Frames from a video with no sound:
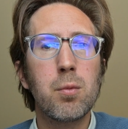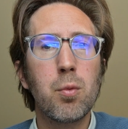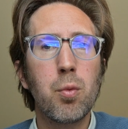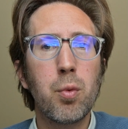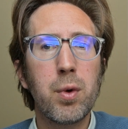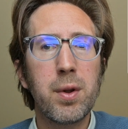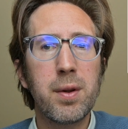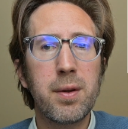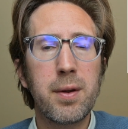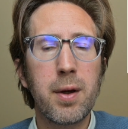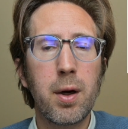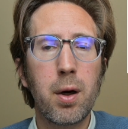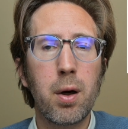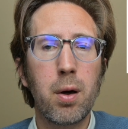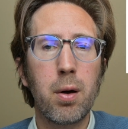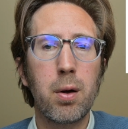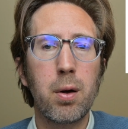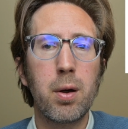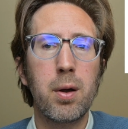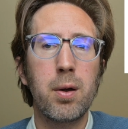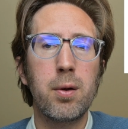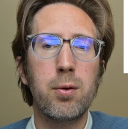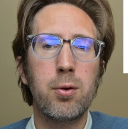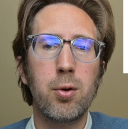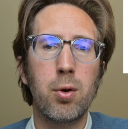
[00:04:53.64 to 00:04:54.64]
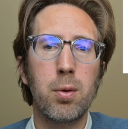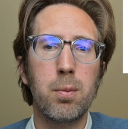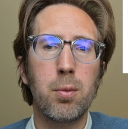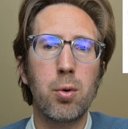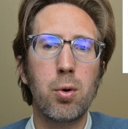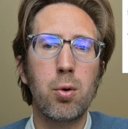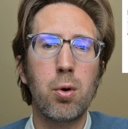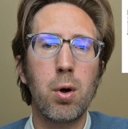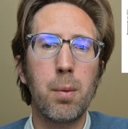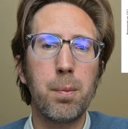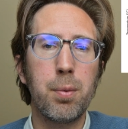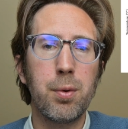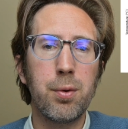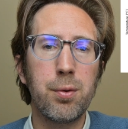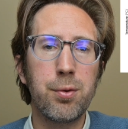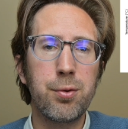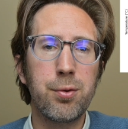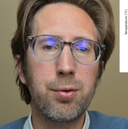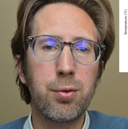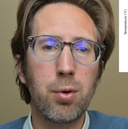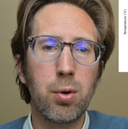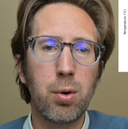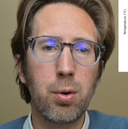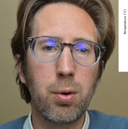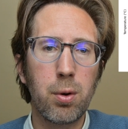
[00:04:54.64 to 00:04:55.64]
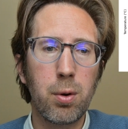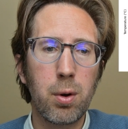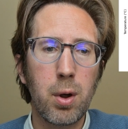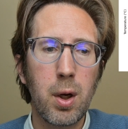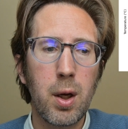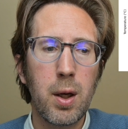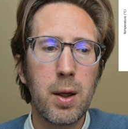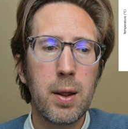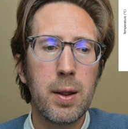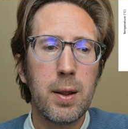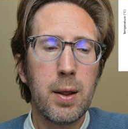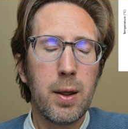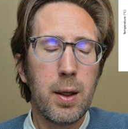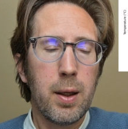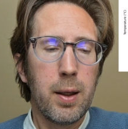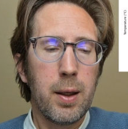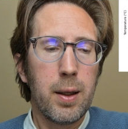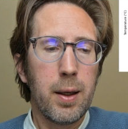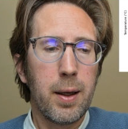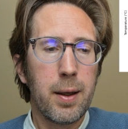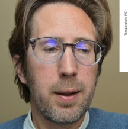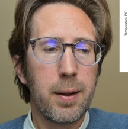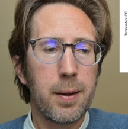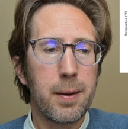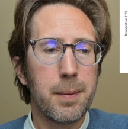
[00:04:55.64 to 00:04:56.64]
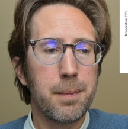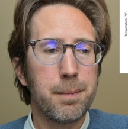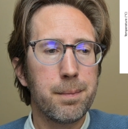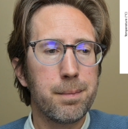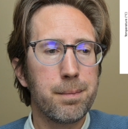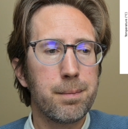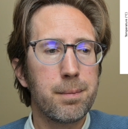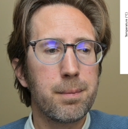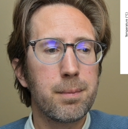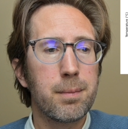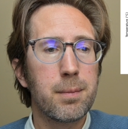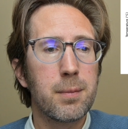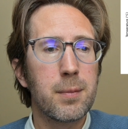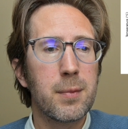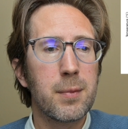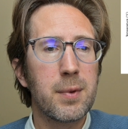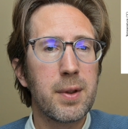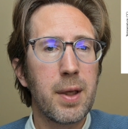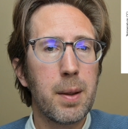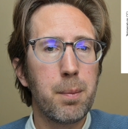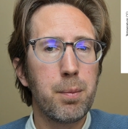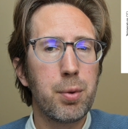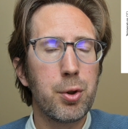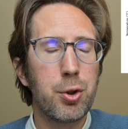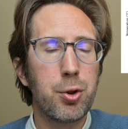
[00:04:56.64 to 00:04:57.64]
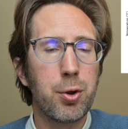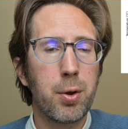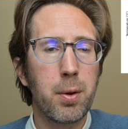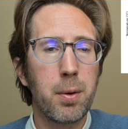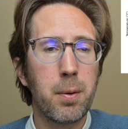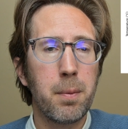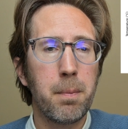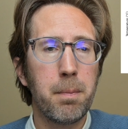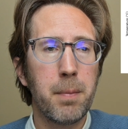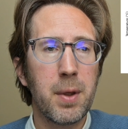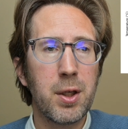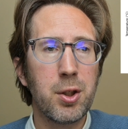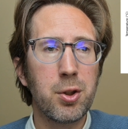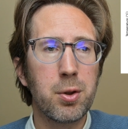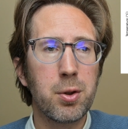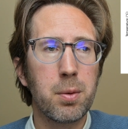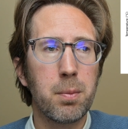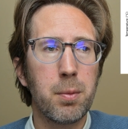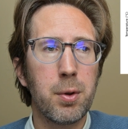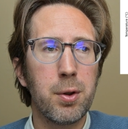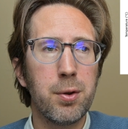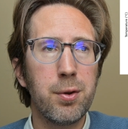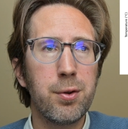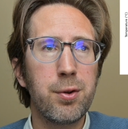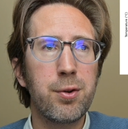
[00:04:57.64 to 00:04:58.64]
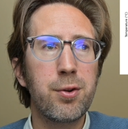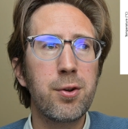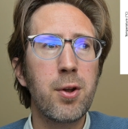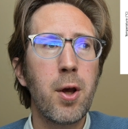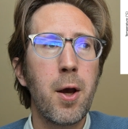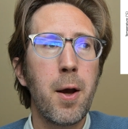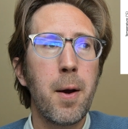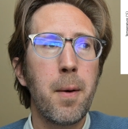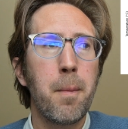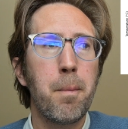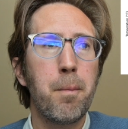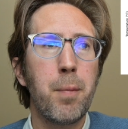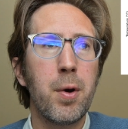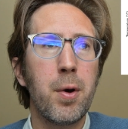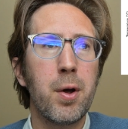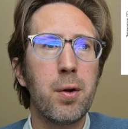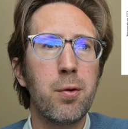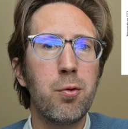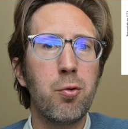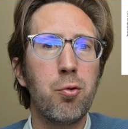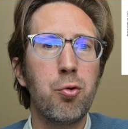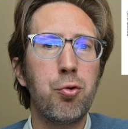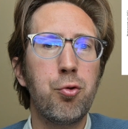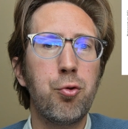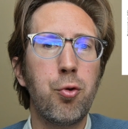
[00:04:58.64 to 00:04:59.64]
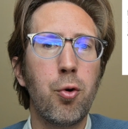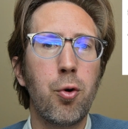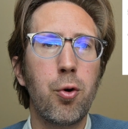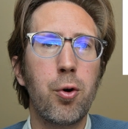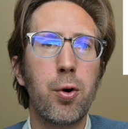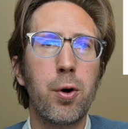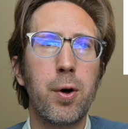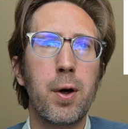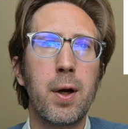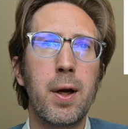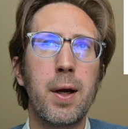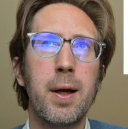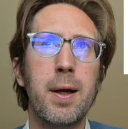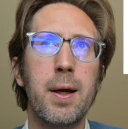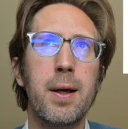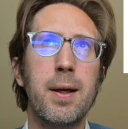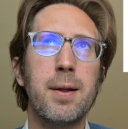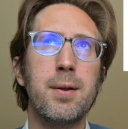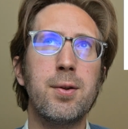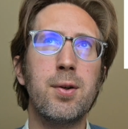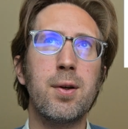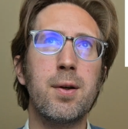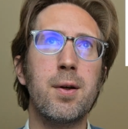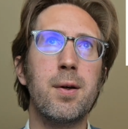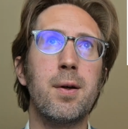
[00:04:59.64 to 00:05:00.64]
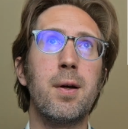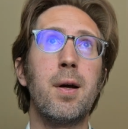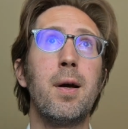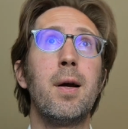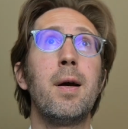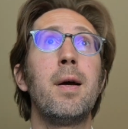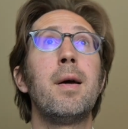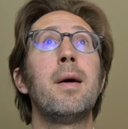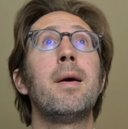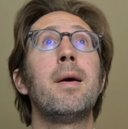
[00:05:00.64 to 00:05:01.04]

with their thermocouples or um, temperature measurements but for the